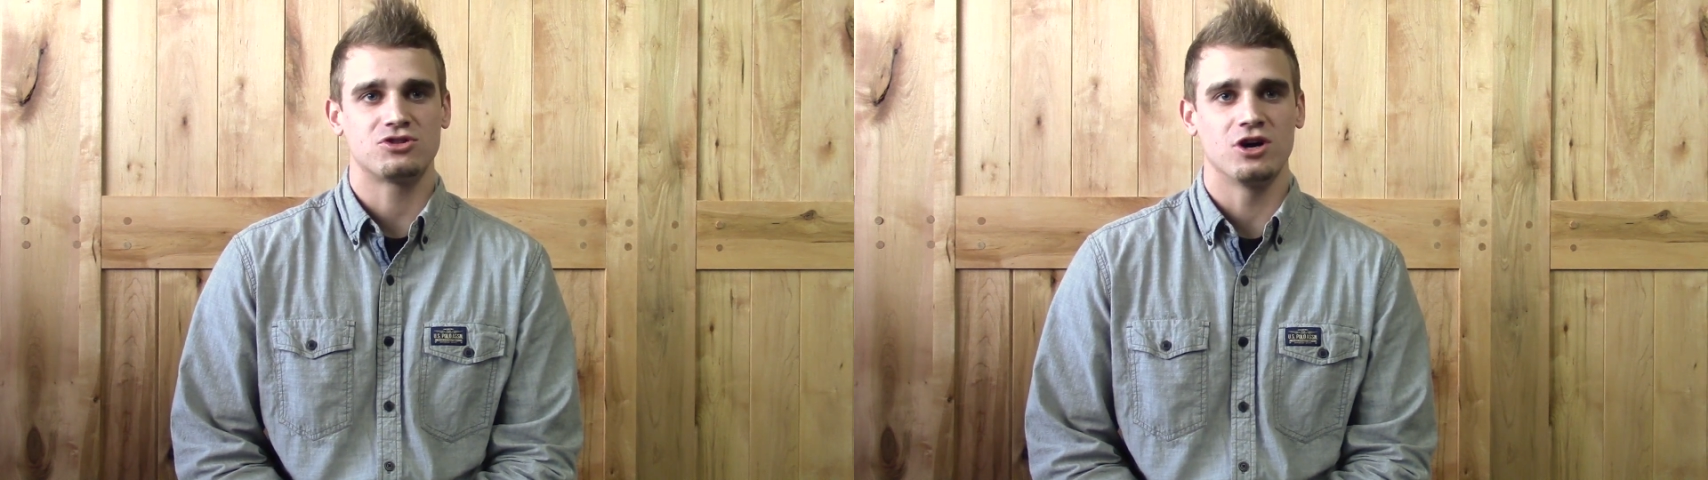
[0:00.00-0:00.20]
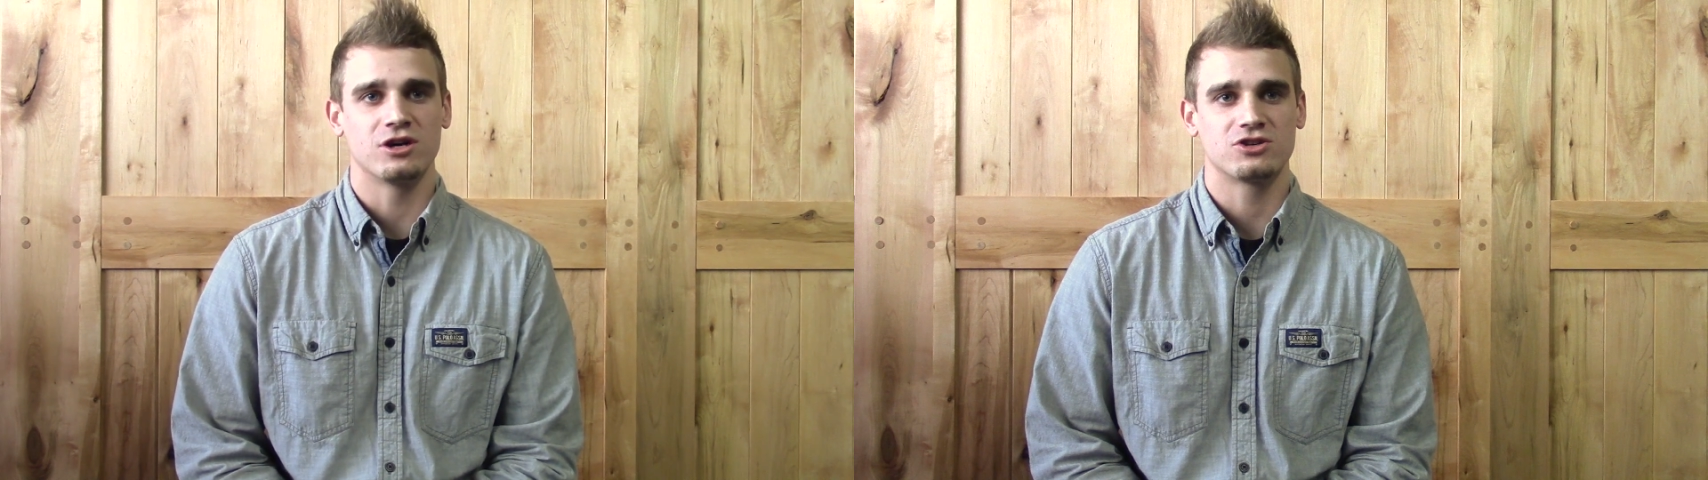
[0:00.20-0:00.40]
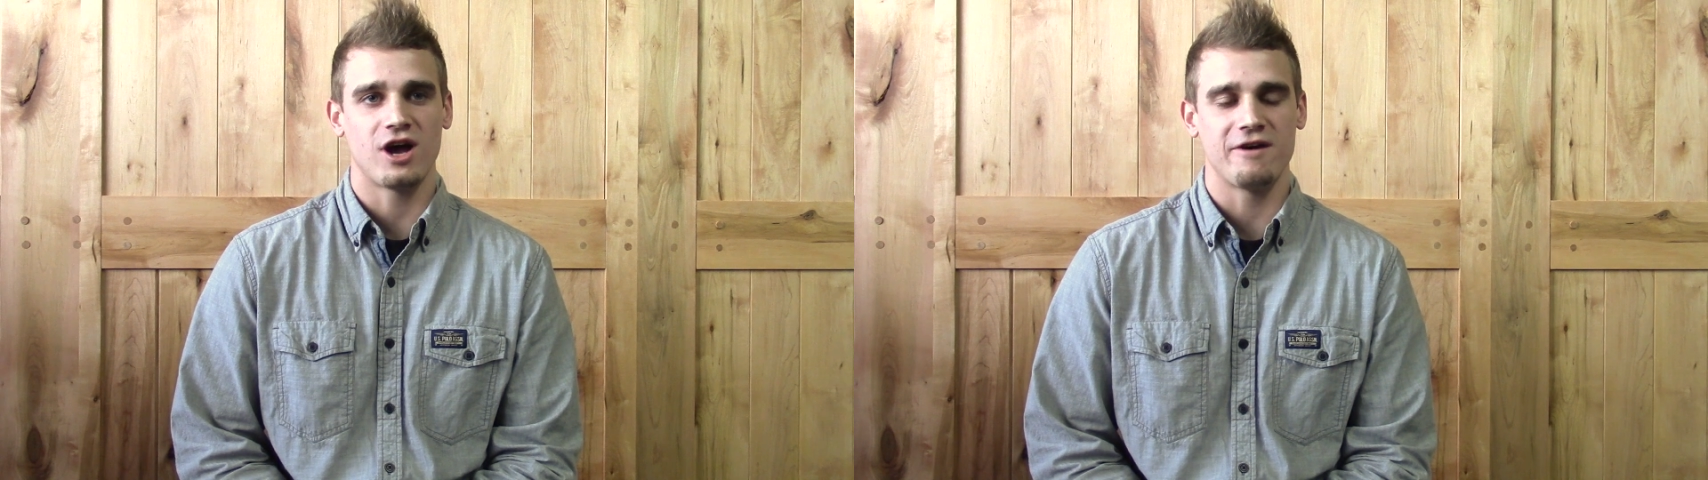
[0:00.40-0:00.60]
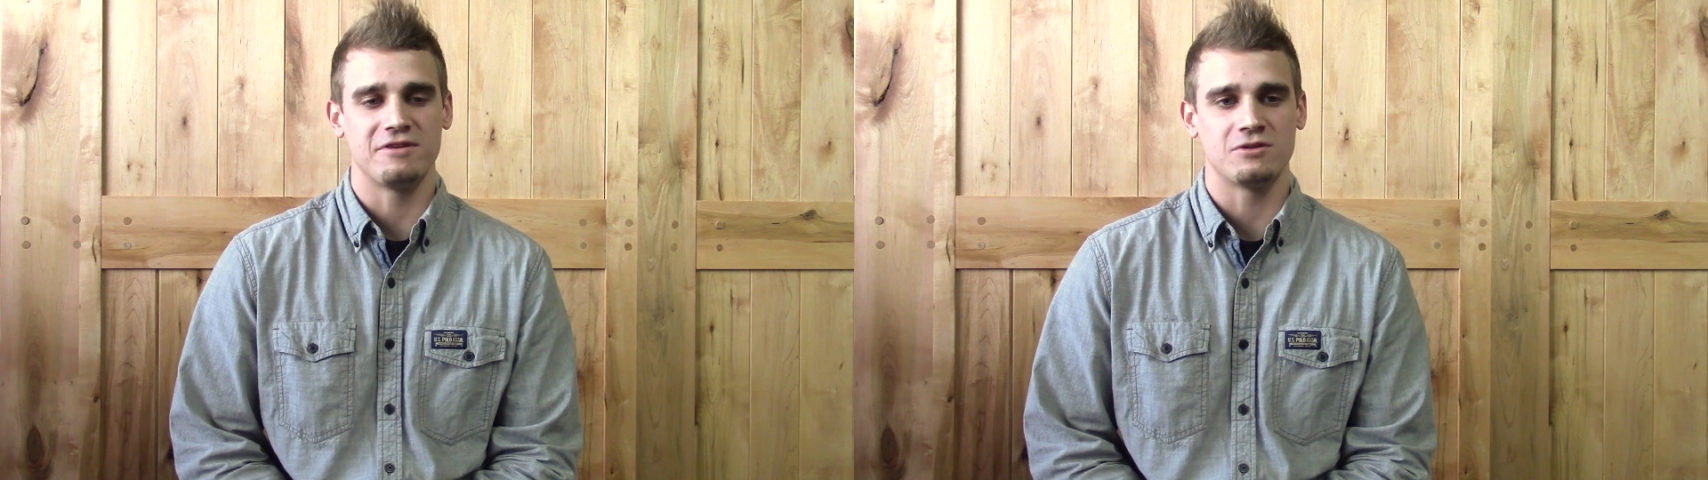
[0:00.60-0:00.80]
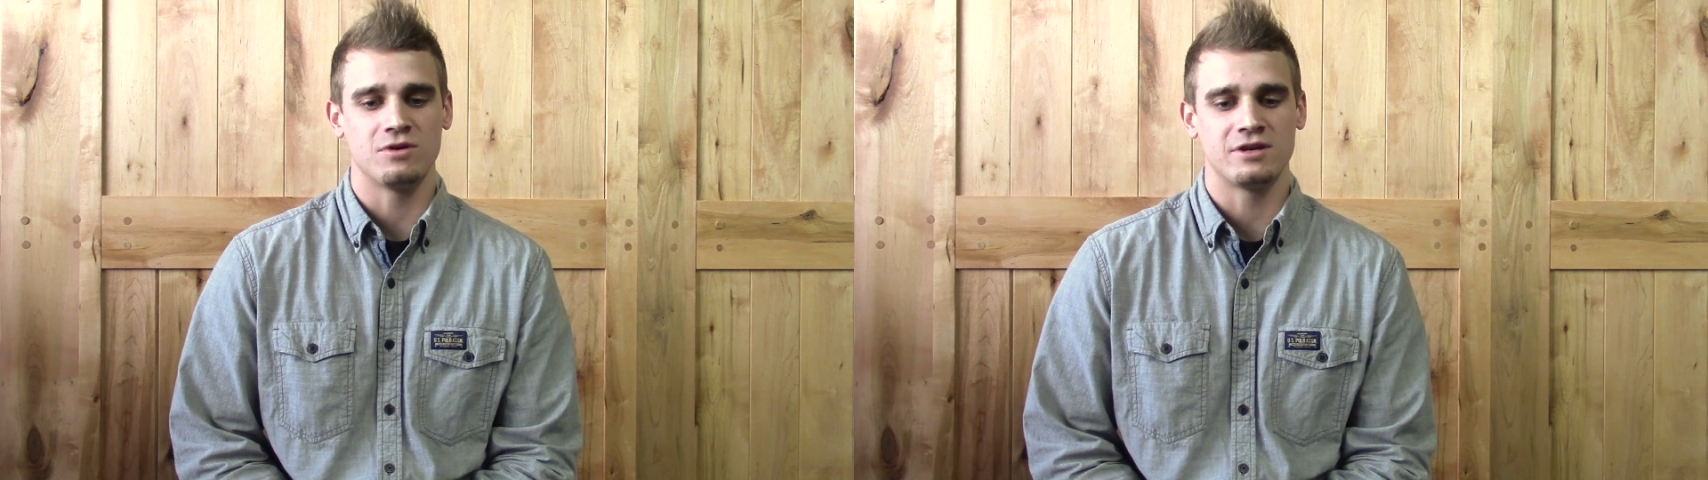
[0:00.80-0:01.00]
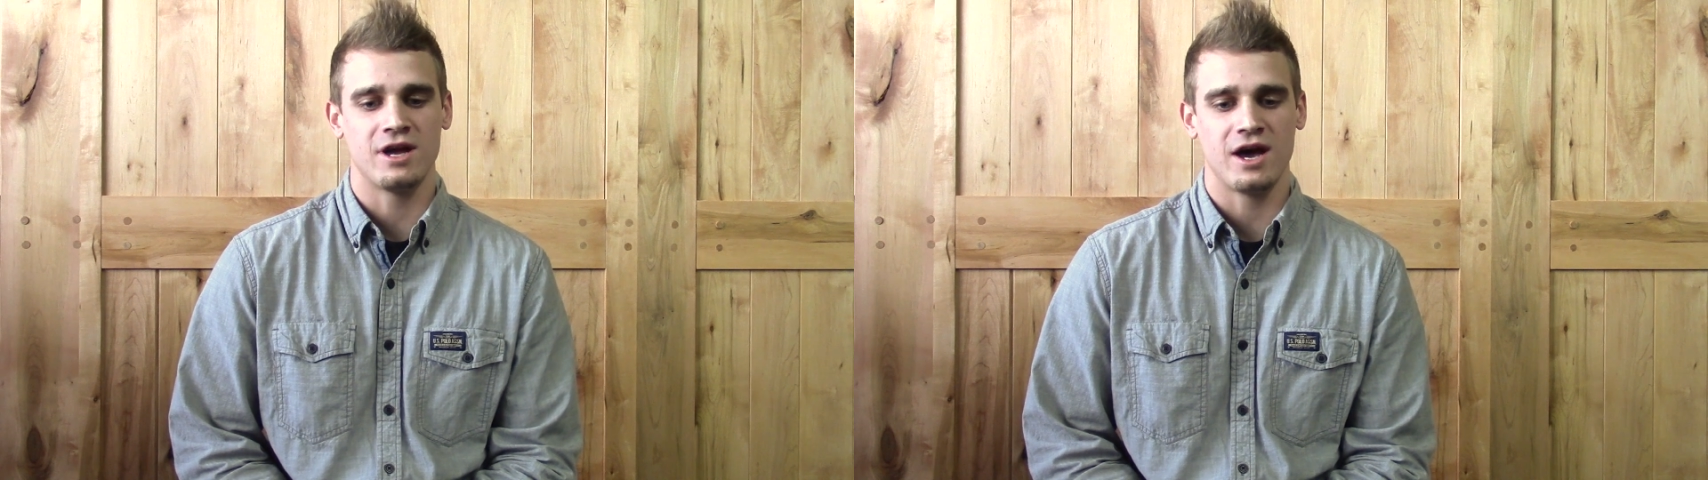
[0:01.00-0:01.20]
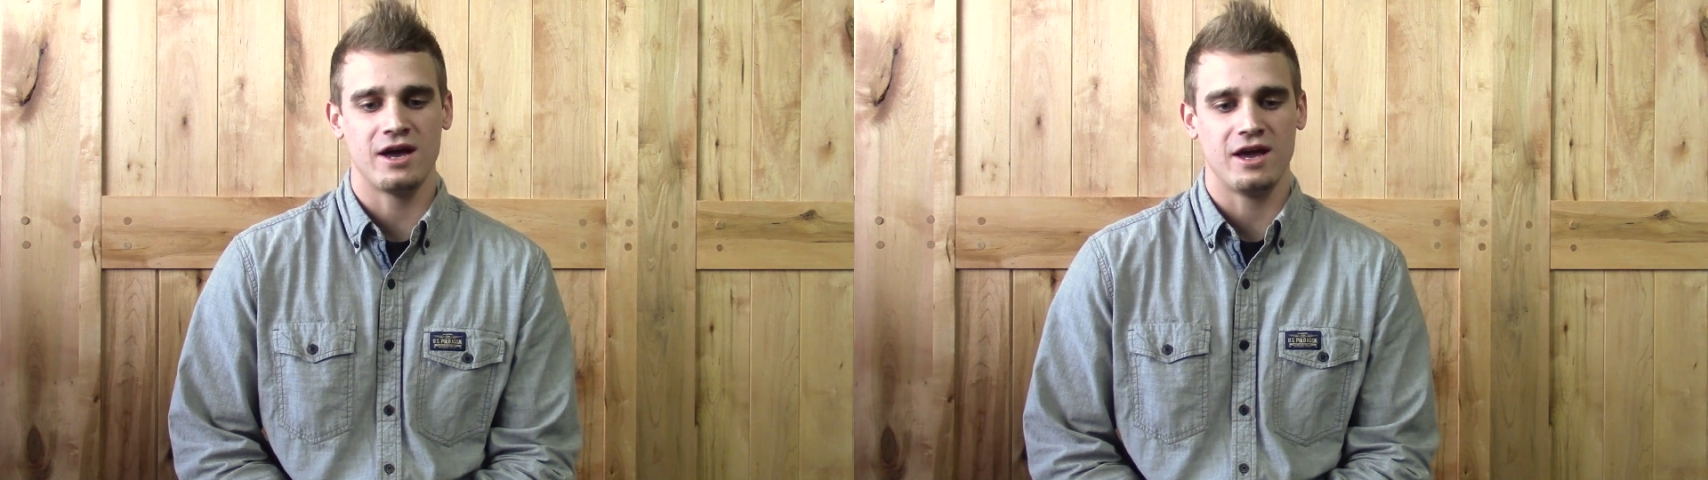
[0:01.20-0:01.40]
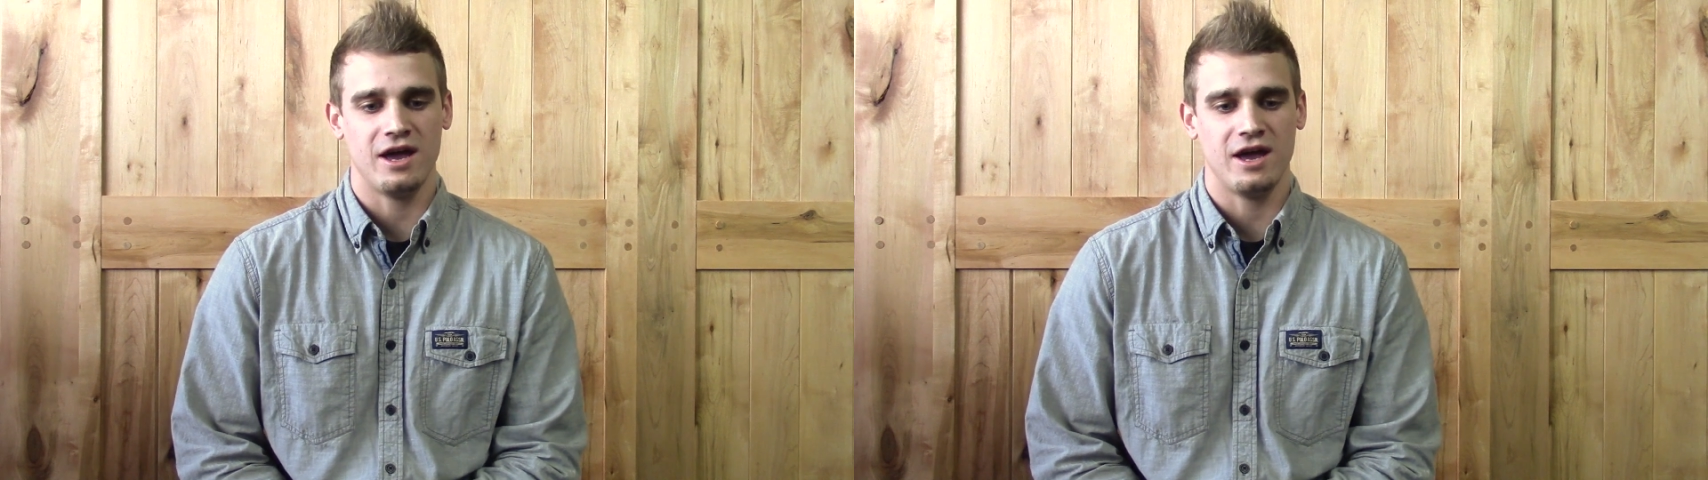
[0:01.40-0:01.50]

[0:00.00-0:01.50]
drunk driving one night,